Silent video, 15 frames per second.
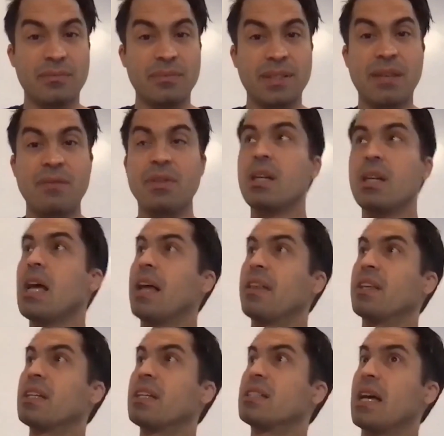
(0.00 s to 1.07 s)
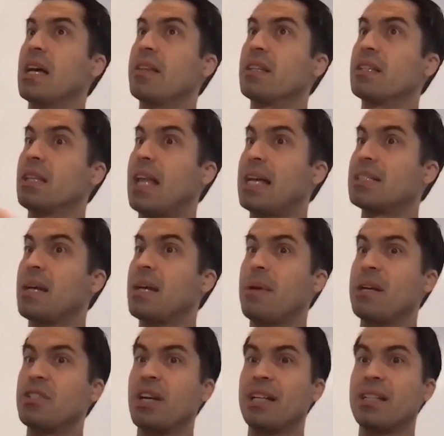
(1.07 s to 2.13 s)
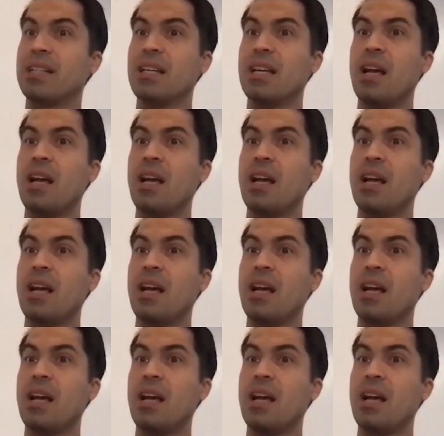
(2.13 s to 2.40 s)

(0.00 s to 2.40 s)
I think the last time I checked,